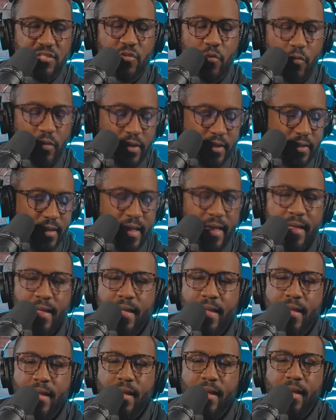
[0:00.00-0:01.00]
I just don't want to
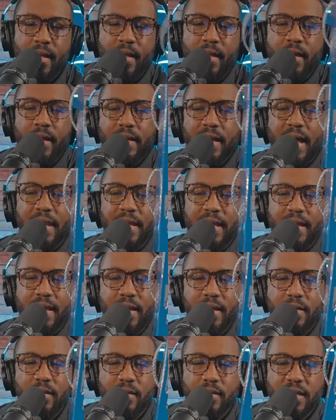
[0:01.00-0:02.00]
Got
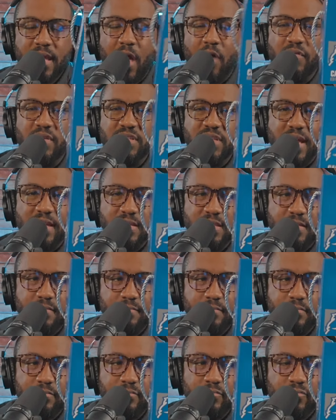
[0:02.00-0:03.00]
a Calvin
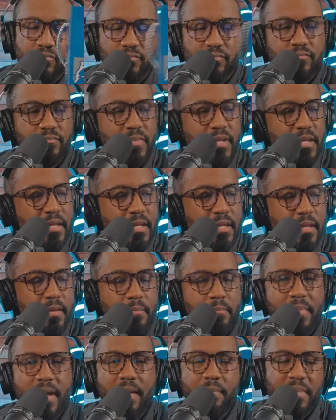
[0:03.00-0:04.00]
Johnson.
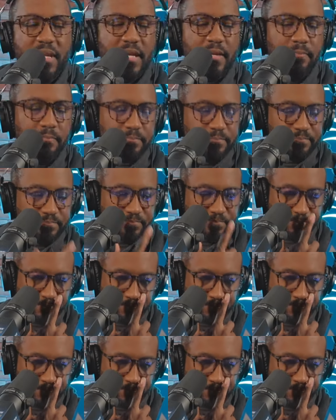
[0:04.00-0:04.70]
Met me.